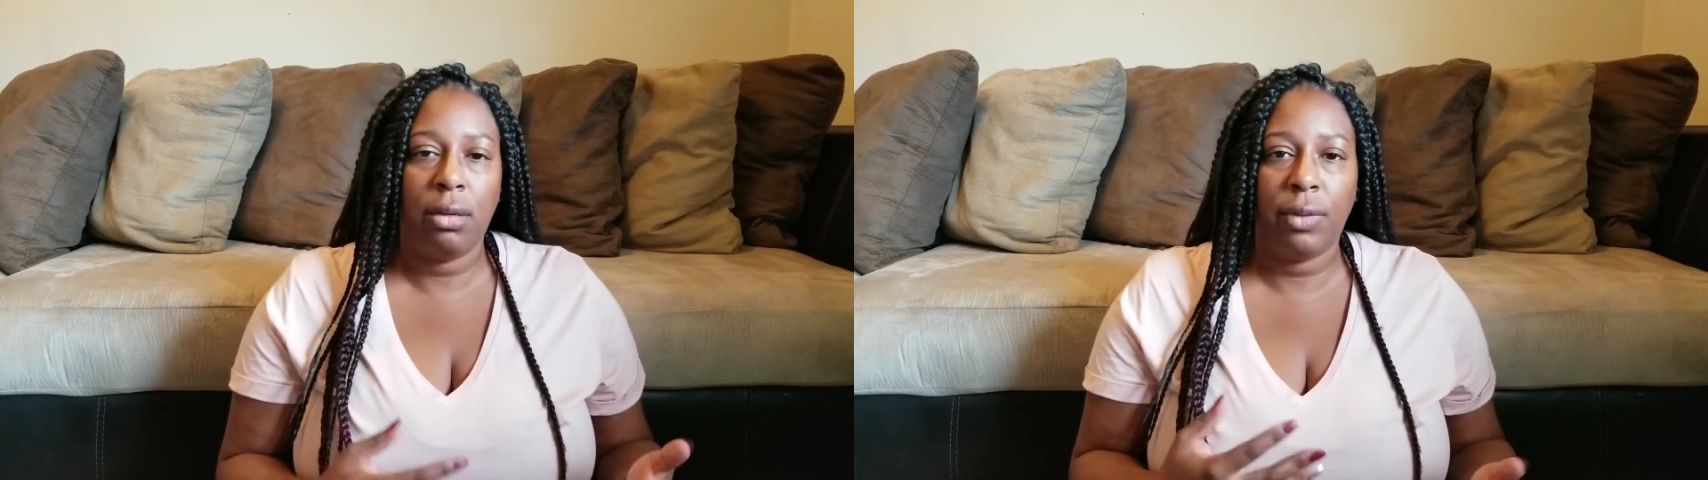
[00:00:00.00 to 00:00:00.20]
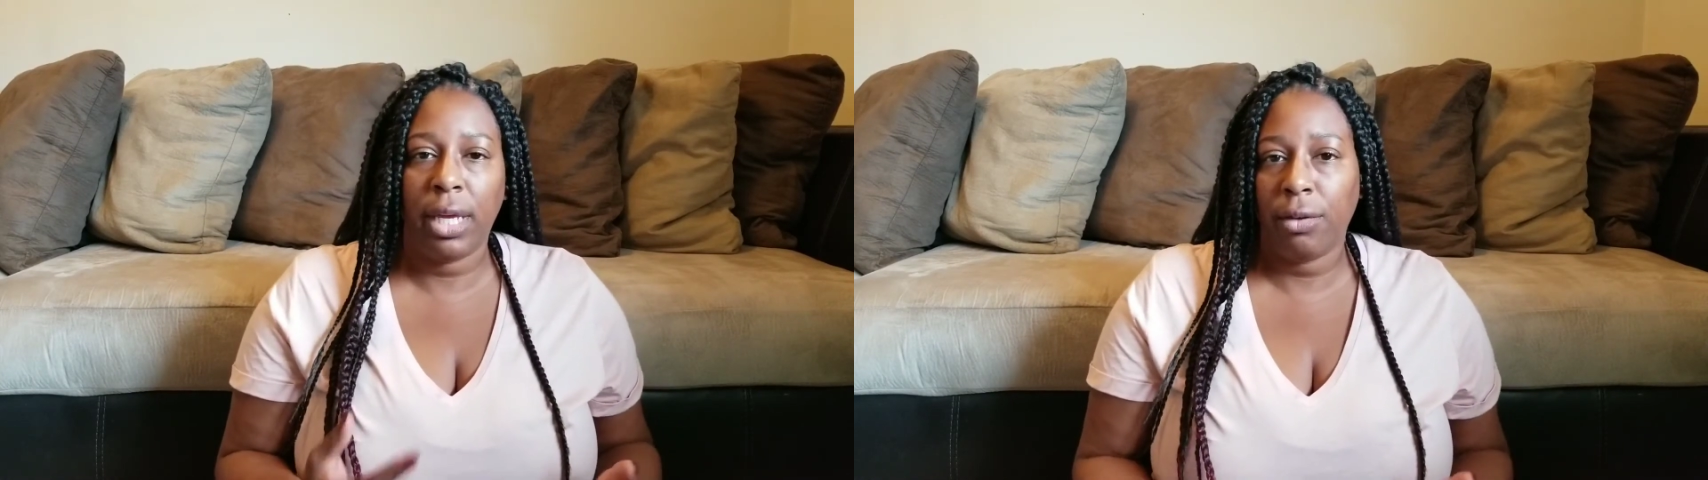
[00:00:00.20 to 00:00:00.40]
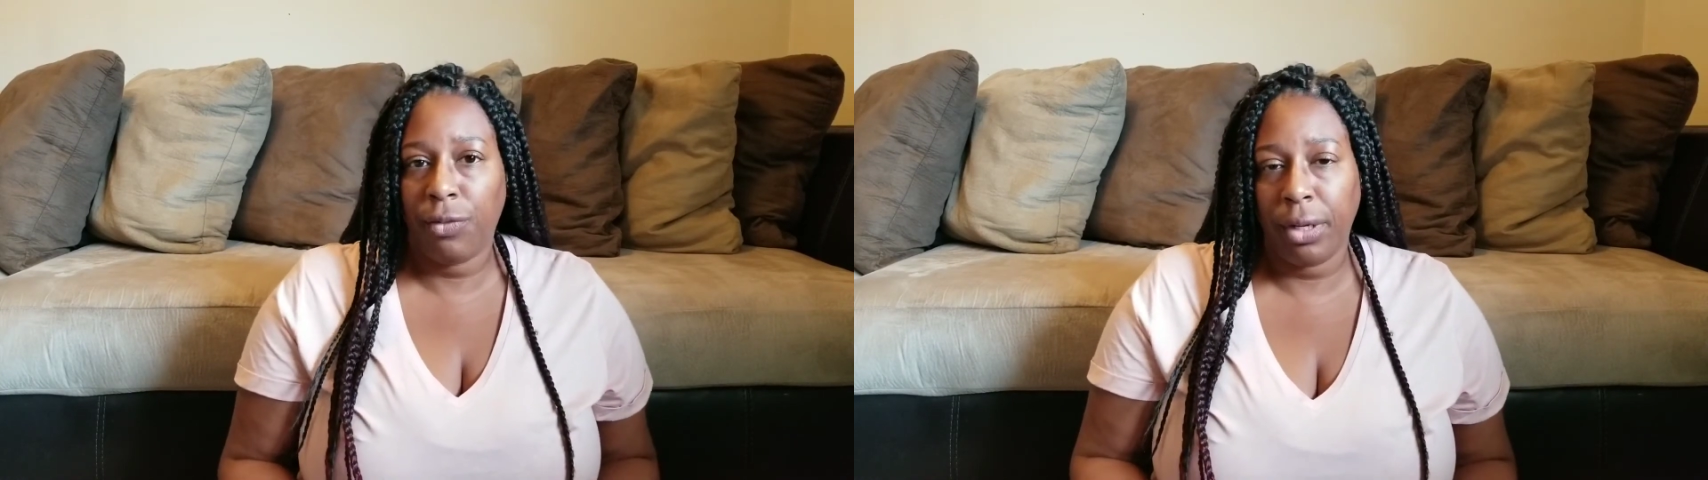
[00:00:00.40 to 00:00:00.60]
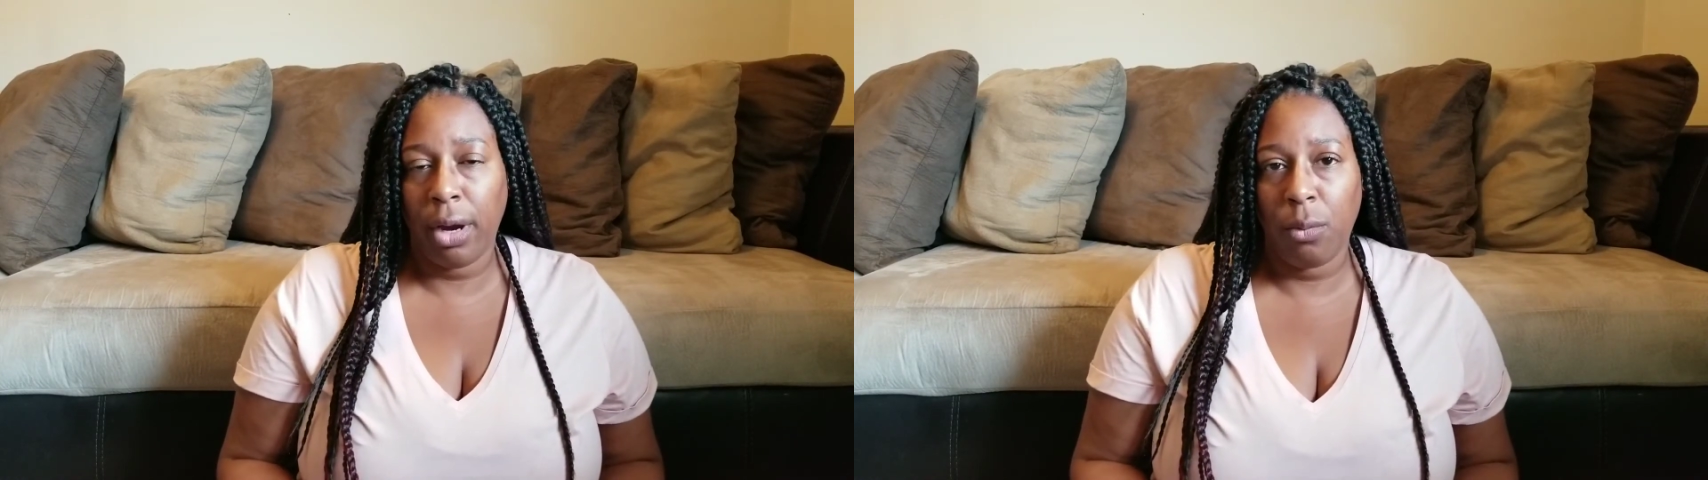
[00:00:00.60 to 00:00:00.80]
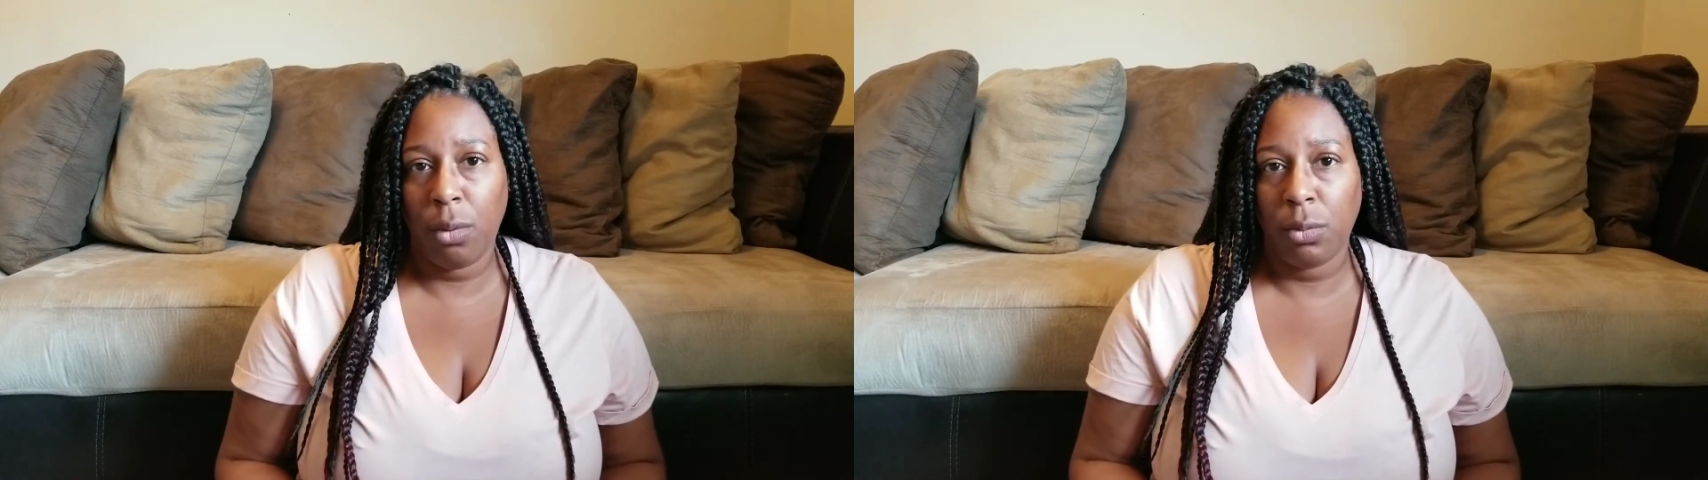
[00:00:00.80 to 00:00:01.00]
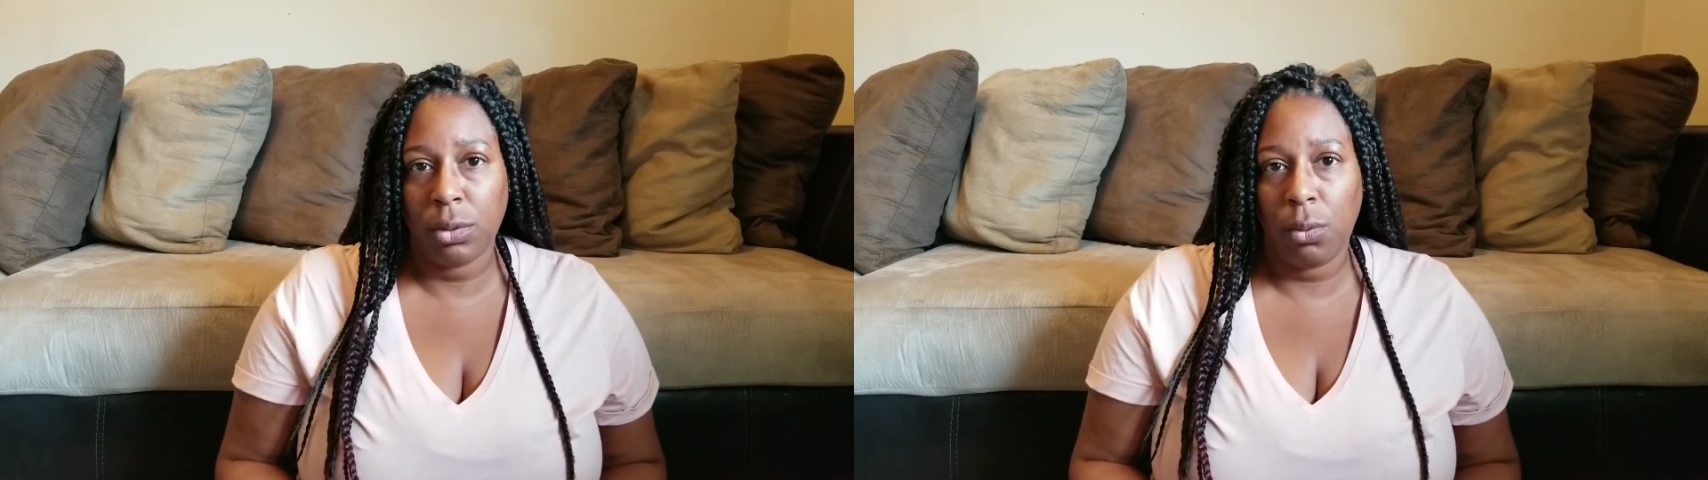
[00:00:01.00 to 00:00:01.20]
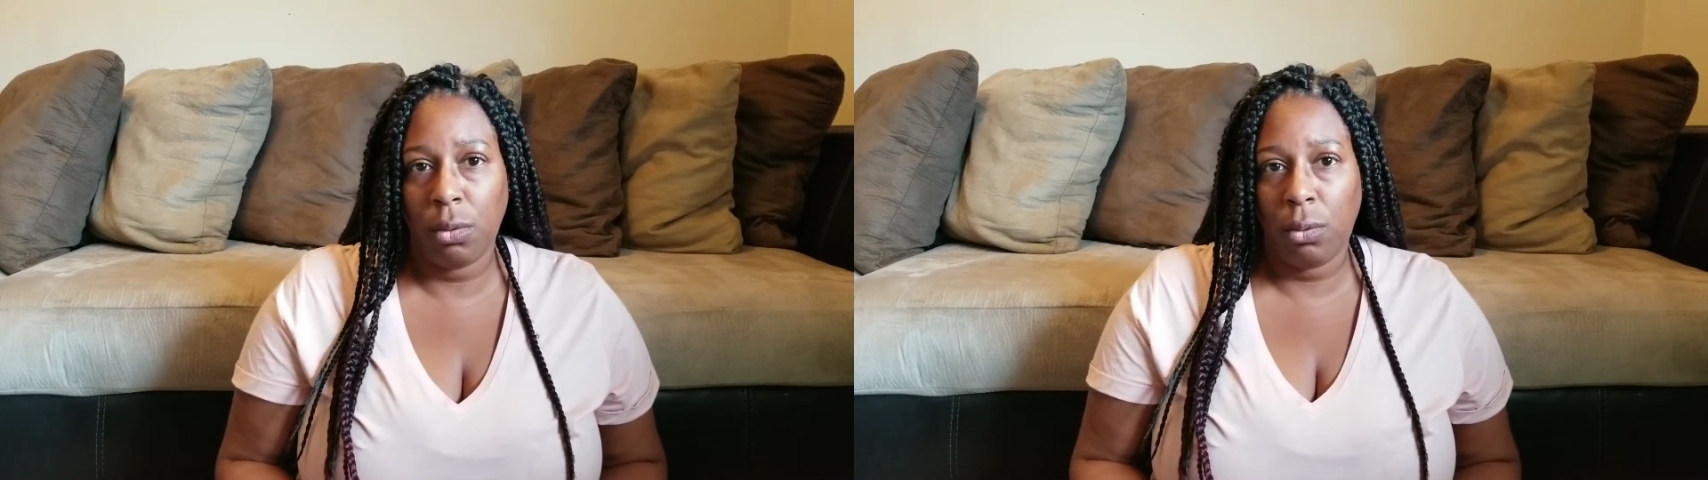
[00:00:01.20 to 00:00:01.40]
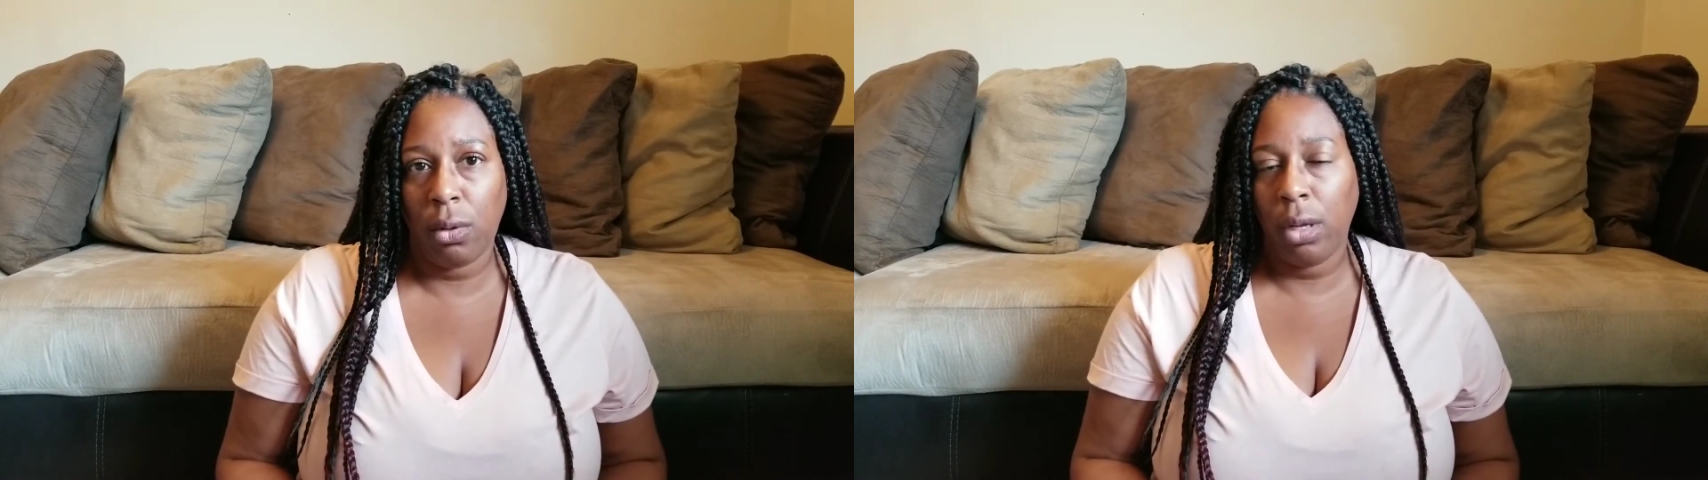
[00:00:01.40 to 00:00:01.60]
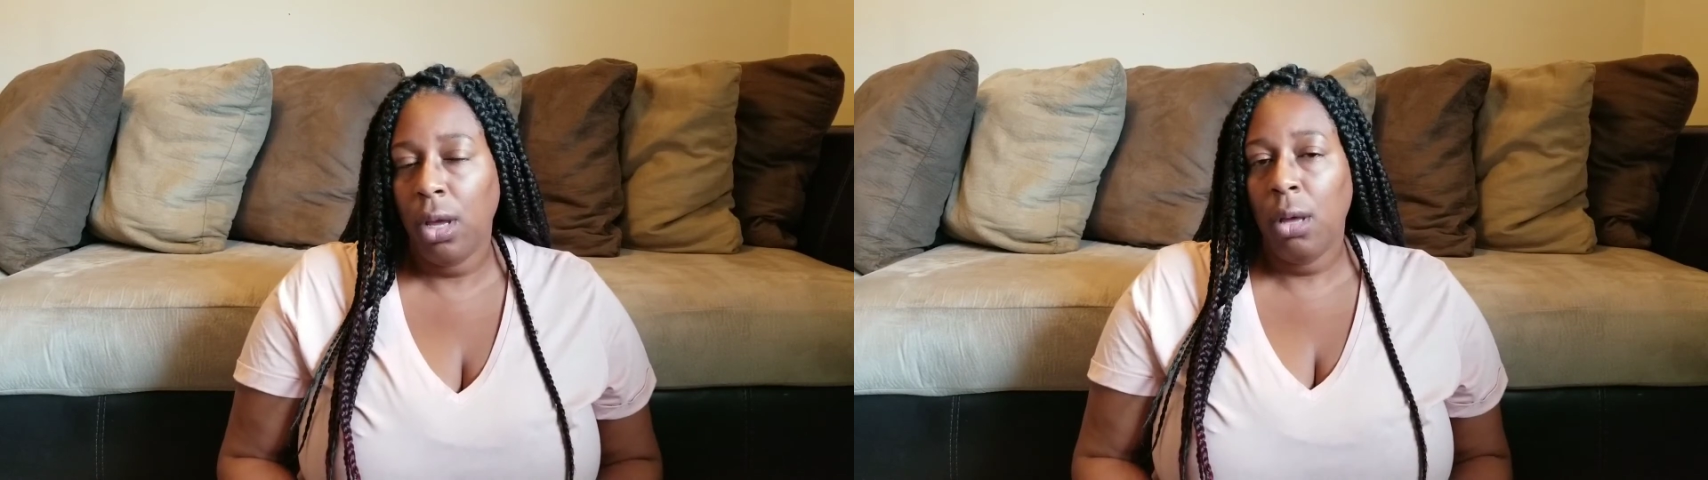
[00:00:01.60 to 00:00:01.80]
if they could figure out what was going on,